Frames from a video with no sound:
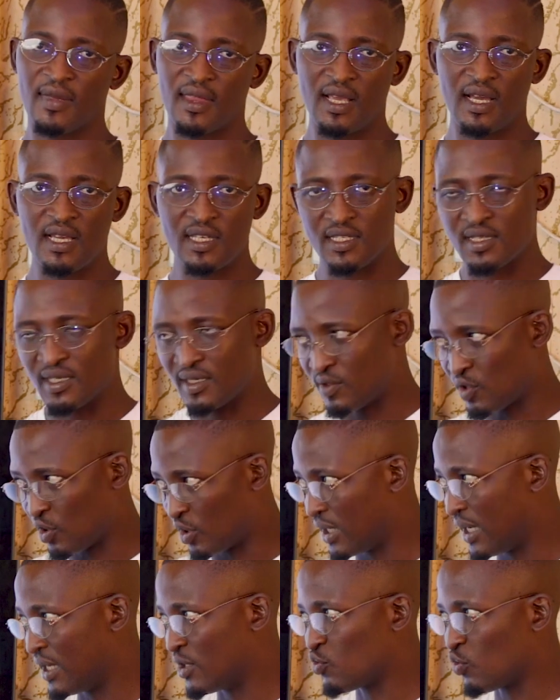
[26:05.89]
So
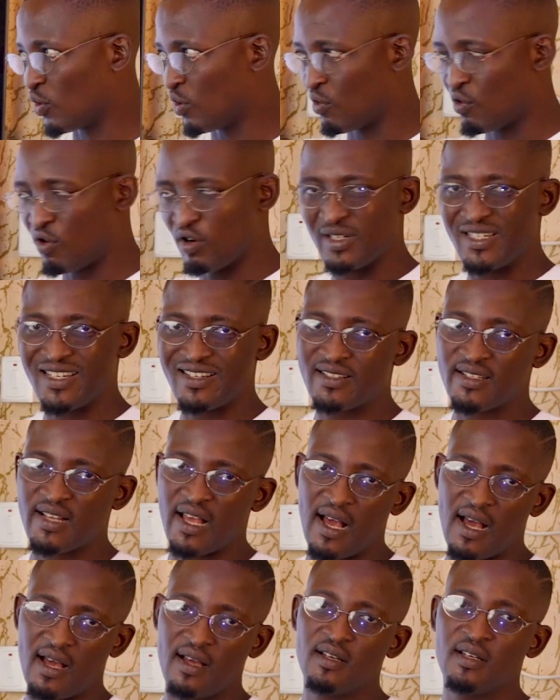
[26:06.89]
that is what we call
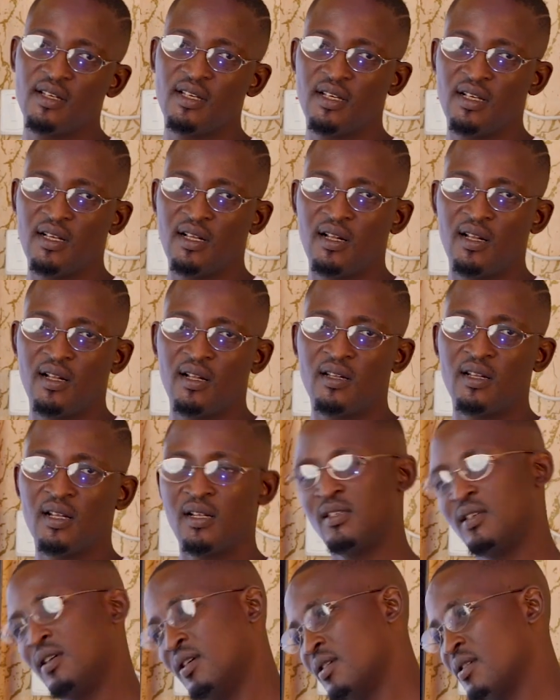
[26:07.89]
deter.
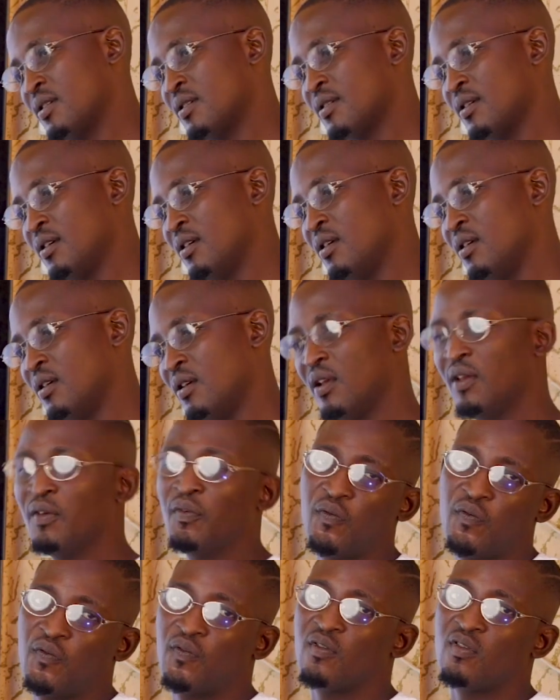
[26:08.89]
That is,
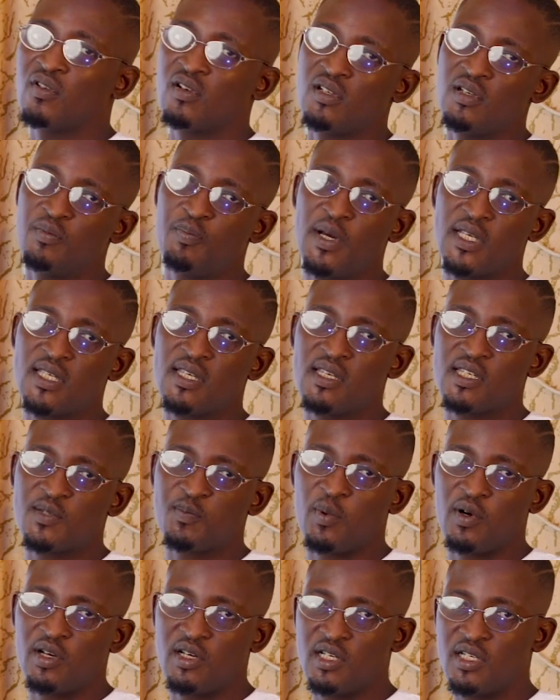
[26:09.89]
if the person is
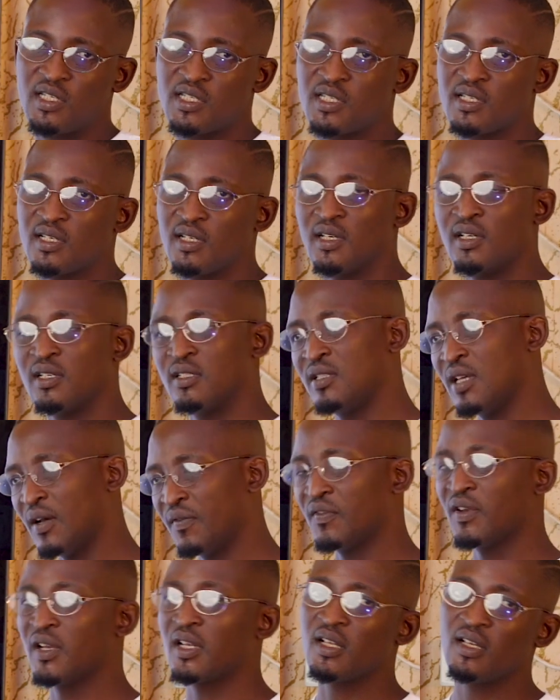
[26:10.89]
punished,
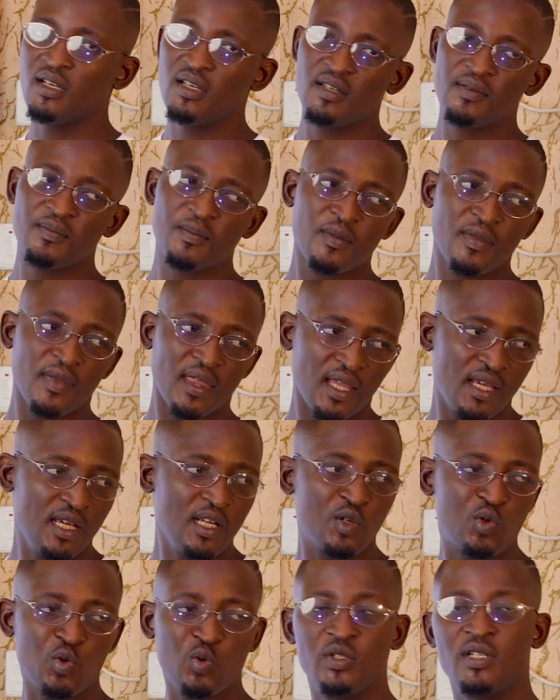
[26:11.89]
definitely
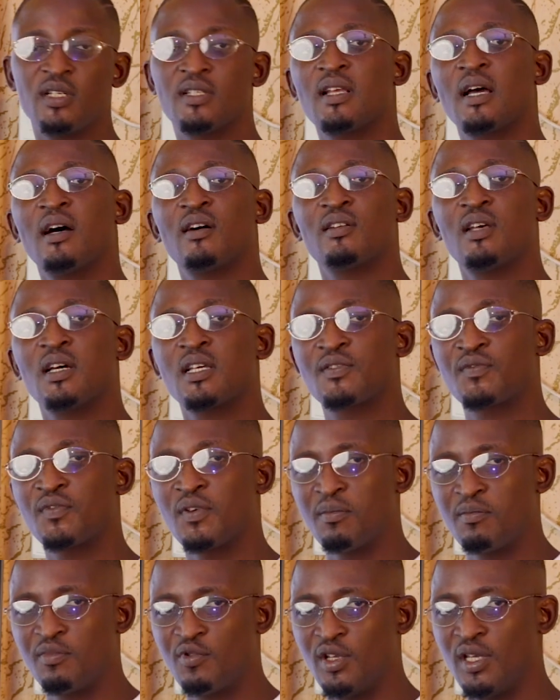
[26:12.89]
it will deter others
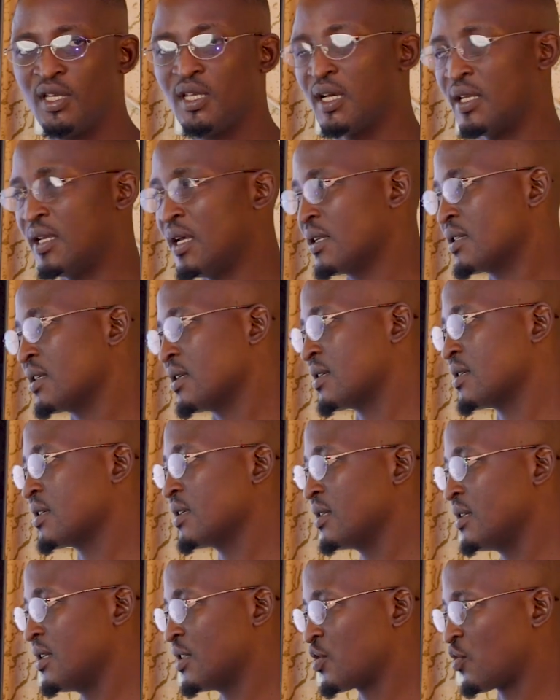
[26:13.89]
from doing that. That is
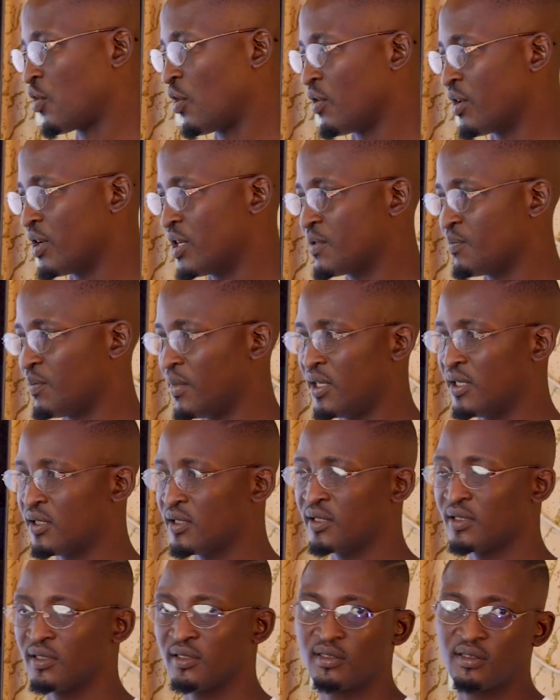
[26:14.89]

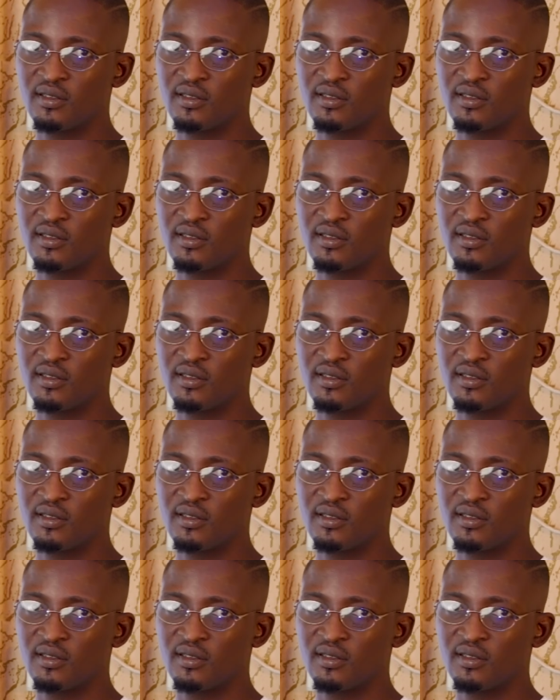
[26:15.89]
discouragement.